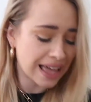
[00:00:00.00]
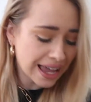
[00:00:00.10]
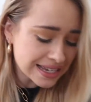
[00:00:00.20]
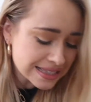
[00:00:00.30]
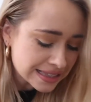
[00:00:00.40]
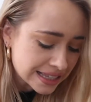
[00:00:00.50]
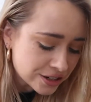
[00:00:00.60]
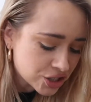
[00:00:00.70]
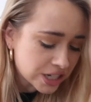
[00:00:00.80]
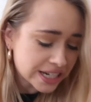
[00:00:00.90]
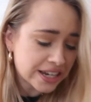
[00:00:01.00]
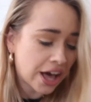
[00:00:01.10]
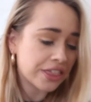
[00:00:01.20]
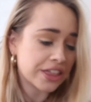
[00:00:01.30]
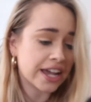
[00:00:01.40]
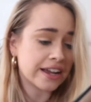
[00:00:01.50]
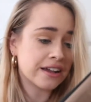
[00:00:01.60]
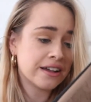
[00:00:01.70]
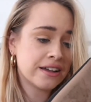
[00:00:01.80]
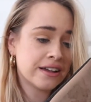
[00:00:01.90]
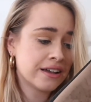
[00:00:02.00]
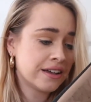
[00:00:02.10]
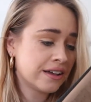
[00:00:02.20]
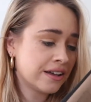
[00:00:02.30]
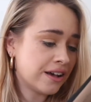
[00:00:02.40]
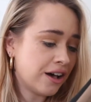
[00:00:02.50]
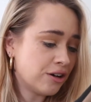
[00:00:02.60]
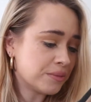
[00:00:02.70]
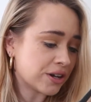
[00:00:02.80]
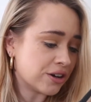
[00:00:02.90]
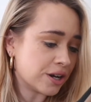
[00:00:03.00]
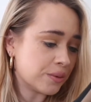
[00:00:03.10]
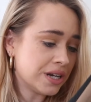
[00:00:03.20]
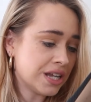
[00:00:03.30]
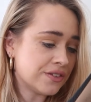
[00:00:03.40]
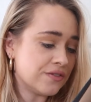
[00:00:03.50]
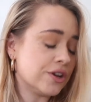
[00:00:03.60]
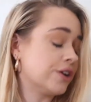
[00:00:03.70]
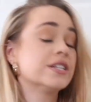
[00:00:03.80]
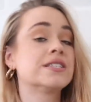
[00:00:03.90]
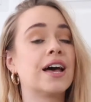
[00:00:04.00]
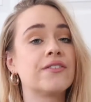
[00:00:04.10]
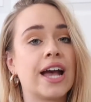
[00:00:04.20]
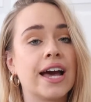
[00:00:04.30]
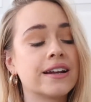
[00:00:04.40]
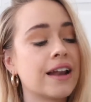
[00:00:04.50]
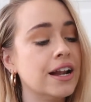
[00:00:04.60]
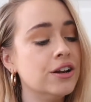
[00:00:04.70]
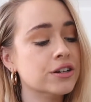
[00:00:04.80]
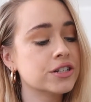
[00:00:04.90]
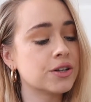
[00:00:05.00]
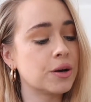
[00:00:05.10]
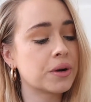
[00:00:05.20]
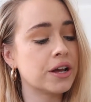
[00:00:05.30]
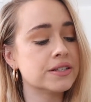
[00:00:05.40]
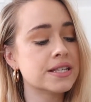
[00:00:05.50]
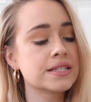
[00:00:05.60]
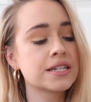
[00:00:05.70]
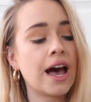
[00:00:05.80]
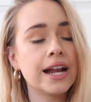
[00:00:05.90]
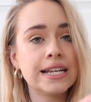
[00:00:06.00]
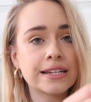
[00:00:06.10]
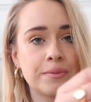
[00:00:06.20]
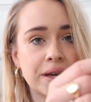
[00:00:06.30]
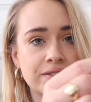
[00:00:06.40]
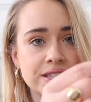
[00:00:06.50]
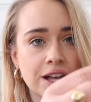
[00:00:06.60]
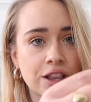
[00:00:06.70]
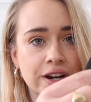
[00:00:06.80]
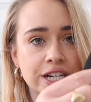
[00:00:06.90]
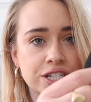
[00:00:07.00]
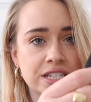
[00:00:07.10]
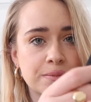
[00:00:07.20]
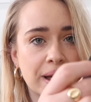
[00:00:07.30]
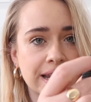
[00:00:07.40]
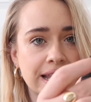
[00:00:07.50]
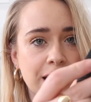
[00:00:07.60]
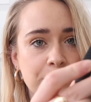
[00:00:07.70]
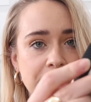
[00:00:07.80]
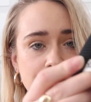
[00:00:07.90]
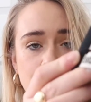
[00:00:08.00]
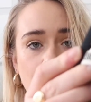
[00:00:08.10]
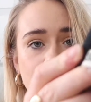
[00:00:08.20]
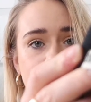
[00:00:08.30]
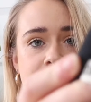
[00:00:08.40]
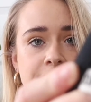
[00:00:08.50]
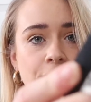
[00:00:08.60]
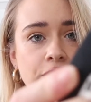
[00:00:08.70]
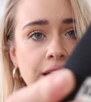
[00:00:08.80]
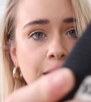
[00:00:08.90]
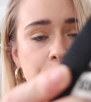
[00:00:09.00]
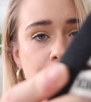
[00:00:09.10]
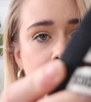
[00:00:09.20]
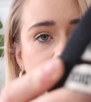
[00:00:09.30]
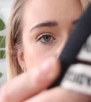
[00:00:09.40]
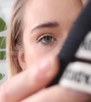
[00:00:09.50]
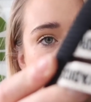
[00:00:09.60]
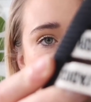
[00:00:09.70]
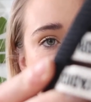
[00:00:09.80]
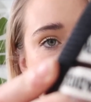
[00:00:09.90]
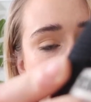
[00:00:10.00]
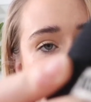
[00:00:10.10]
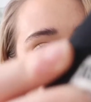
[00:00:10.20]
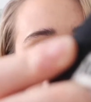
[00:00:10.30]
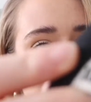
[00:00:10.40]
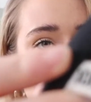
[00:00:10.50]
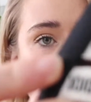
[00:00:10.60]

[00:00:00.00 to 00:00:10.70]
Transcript: That is literally nothing. Oh my god, I wouldn't even have noticed that if I hadn't like looked so up close. There's a tiny little bit of discoloration to the banding here, but like you can't even see it on the camera. Let me see if it like...